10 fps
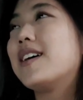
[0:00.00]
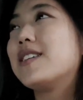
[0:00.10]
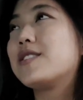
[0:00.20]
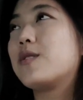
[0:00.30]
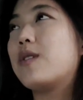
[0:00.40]

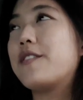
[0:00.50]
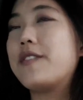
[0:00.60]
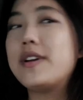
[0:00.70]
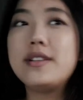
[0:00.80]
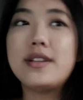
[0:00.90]
So I
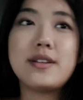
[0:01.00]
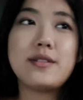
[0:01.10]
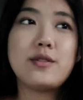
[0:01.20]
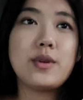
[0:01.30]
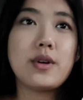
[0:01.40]
find
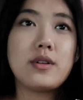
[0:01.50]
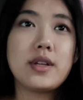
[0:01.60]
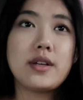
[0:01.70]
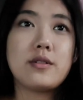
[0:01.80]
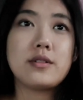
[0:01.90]
that doing
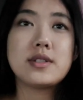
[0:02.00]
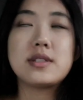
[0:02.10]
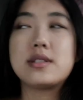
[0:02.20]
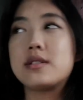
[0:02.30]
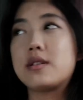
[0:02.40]
online
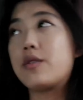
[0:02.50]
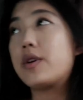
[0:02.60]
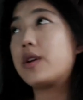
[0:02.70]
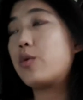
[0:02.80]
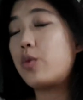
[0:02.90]
courses is a
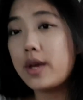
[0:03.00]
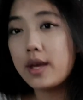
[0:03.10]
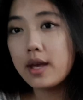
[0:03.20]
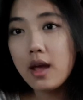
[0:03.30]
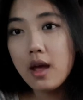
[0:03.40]
great
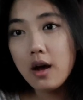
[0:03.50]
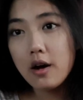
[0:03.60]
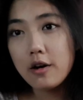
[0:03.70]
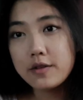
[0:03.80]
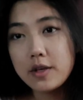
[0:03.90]
way
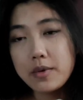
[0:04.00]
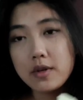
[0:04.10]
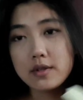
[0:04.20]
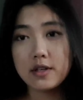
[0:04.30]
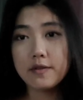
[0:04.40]
of keeping
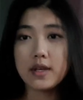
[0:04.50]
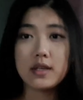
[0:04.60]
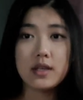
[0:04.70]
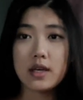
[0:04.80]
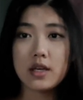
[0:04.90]
yourself
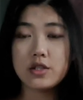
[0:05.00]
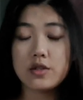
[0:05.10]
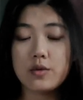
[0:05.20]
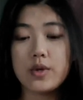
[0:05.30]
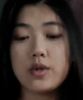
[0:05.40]
engaged
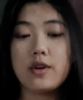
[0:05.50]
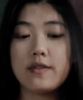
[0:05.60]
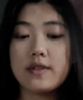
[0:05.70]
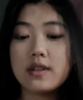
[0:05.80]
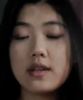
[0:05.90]
when you have
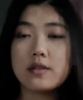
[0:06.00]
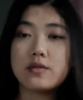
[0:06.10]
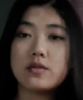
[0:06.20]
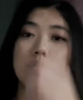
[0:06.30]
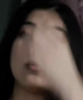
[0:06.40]
nothing else
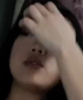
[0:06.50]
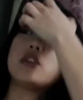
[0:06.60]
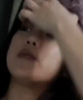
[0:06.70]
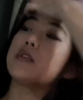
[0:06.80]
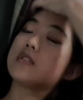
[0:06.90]
to do,
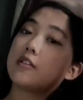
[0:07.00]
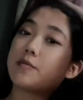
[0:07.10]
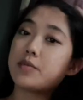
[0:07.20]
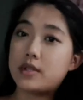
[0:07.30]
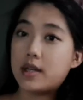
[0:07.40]
keeping yourself
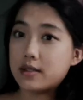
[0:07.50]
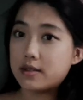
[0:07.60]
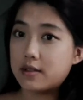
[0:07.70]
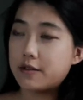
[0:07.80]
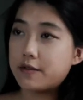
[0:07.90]

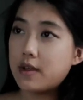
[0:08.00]
productive